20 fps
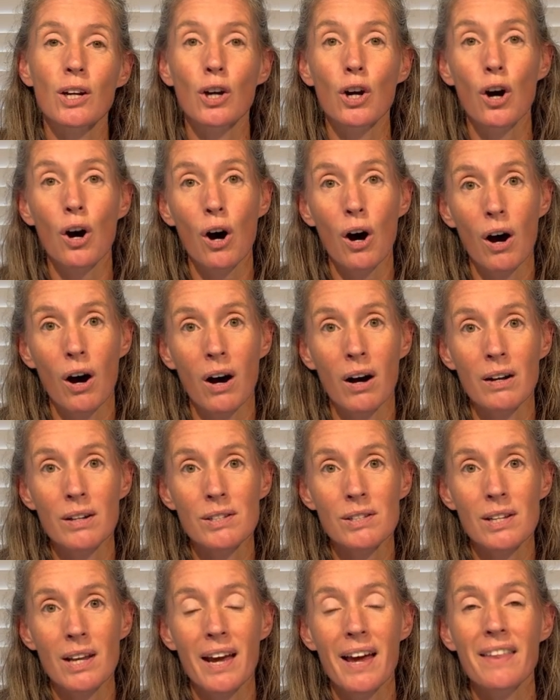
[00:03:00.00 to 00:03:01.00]

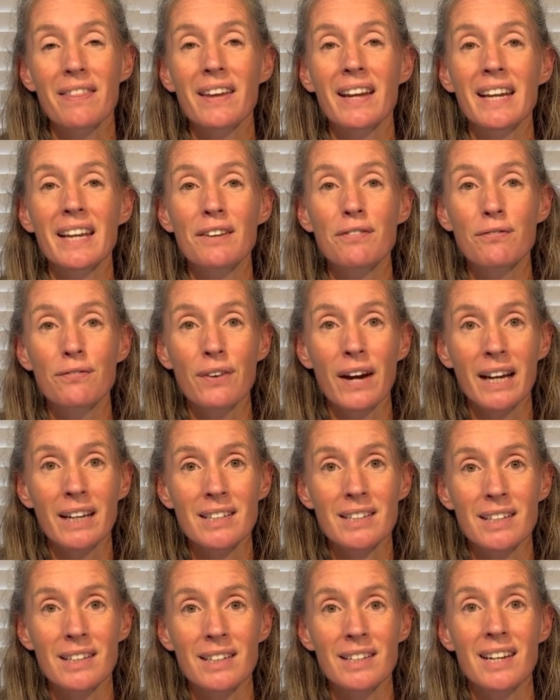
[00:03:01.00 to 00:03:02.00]
cause that
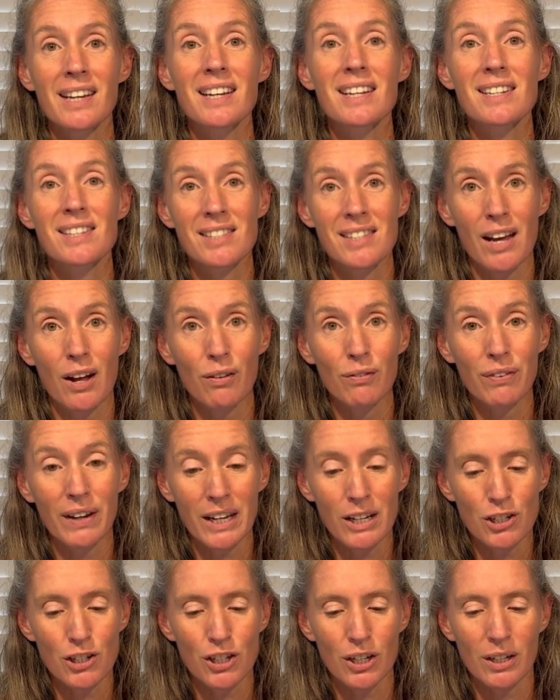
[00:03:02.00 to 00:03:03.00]
effected
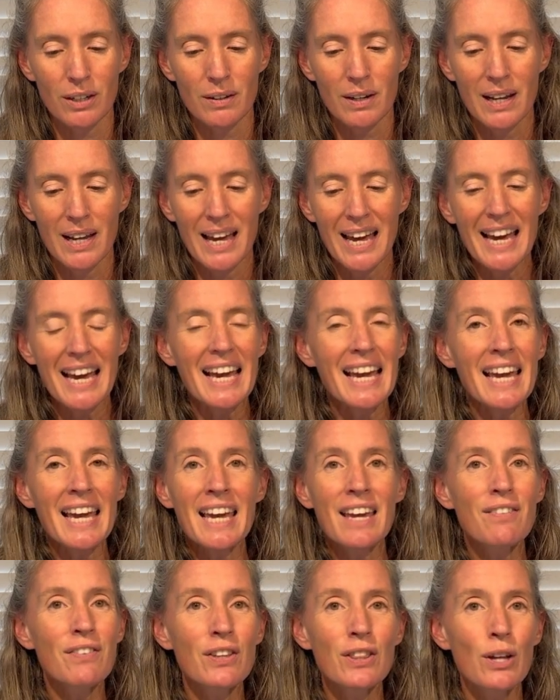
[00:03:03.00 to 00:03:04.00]
salvation,
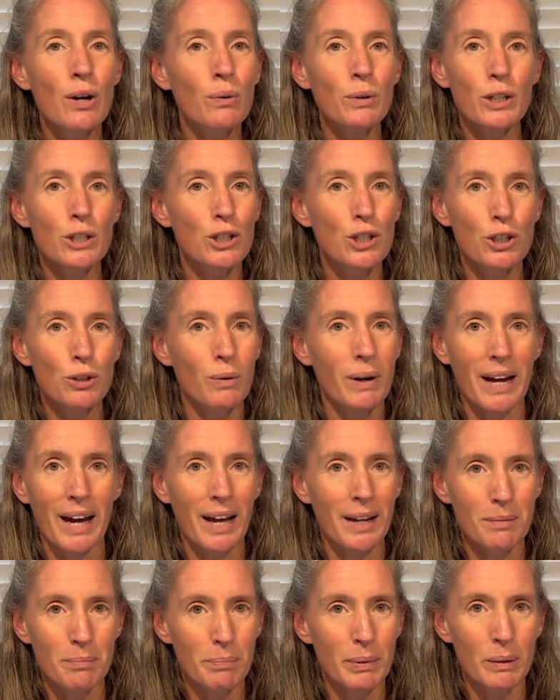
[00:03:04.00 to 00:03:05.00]
even though Yeshua
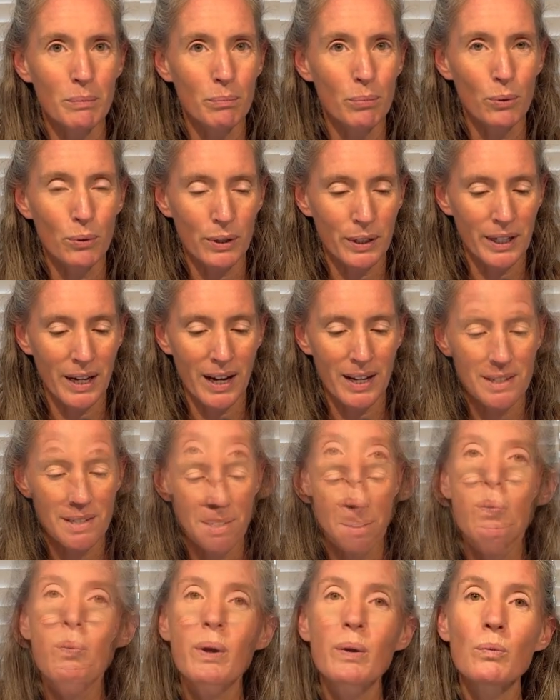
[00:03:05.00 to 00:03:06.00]
hadn't been born yet.
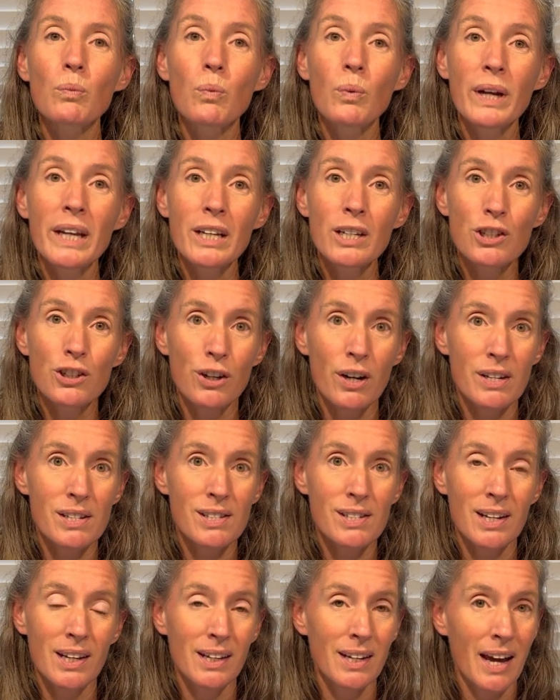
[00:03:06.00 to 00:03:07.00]
When we
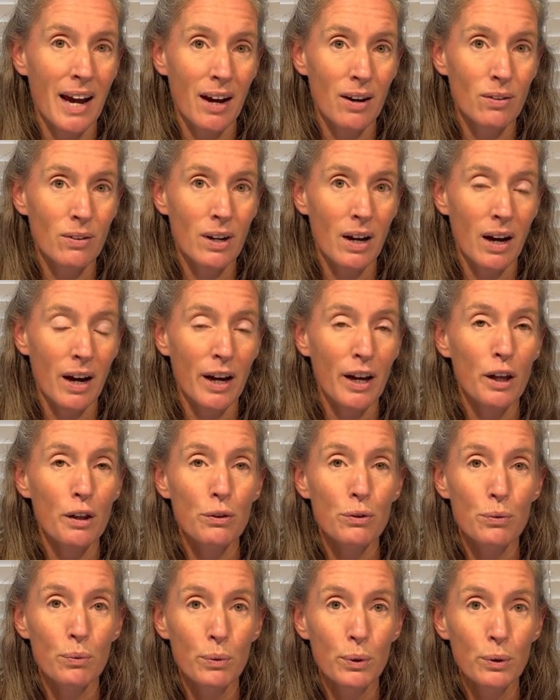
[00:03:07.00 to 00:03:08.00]
trust in Adonai
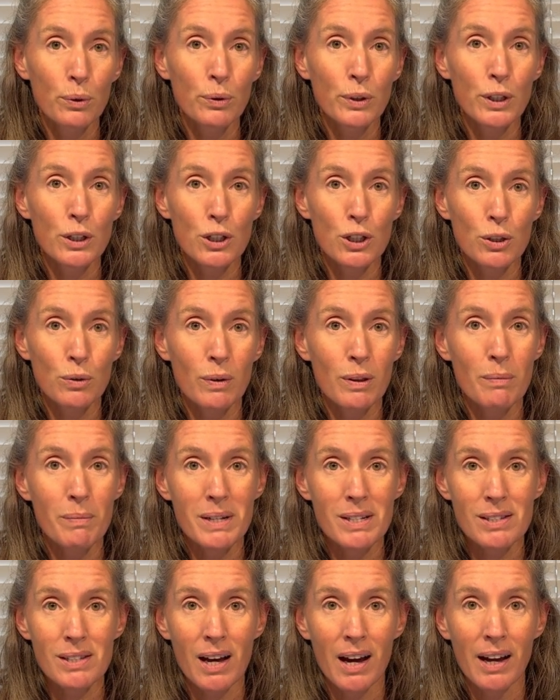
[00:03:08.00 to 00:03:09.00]
through Yeshua the
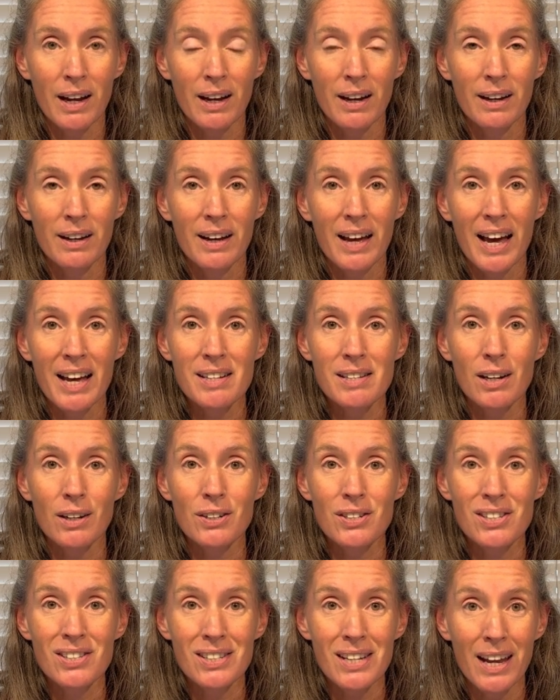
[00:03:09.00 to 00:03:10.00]
Messiah as
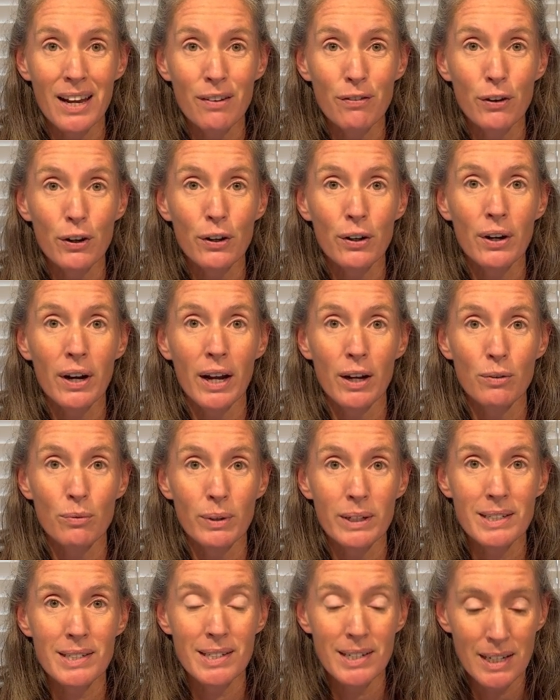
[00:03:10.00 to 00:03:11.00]
our Savior and
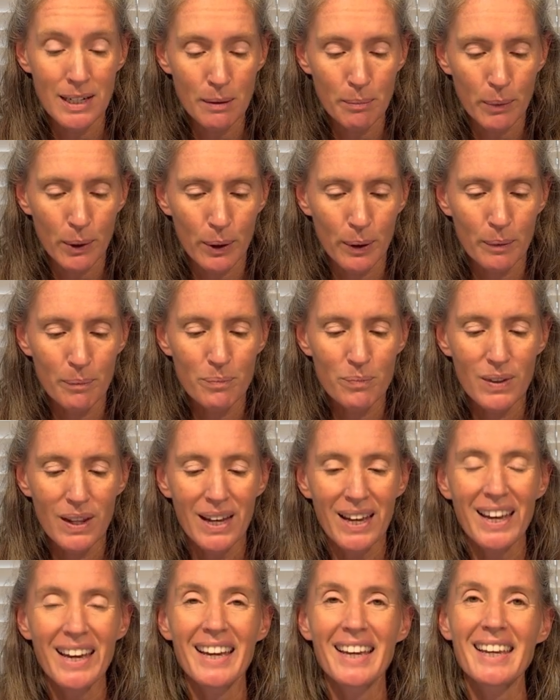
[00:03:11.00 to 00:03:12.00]
Redeemer,
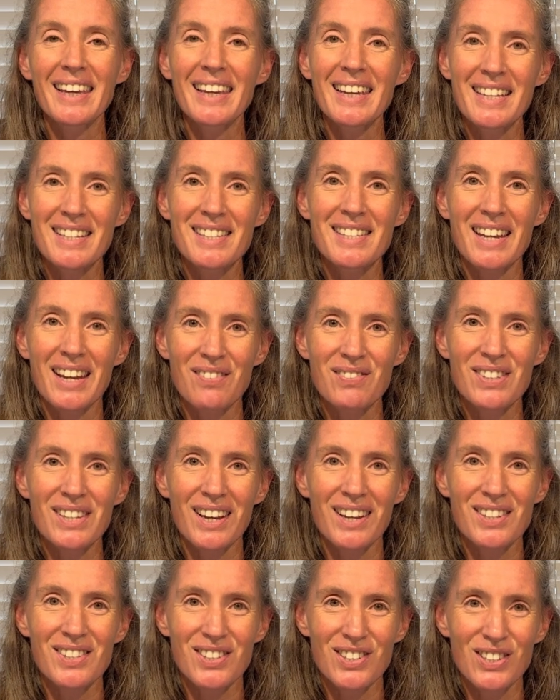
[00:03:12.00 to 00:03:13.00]
He saves
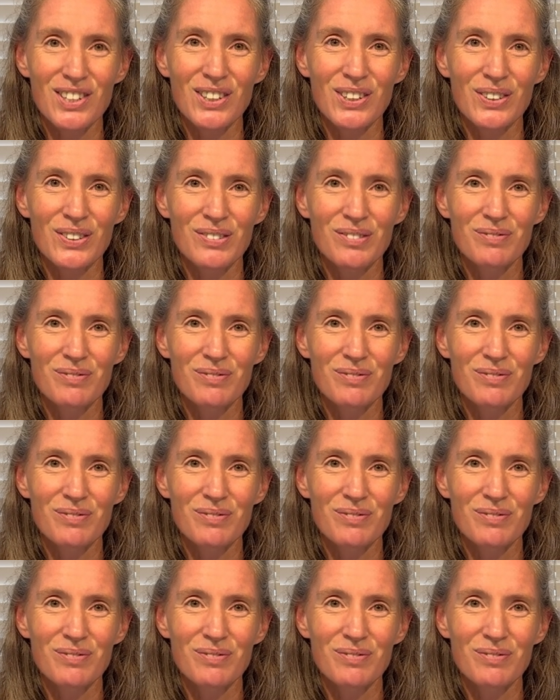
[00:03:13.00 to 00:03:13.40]
us too.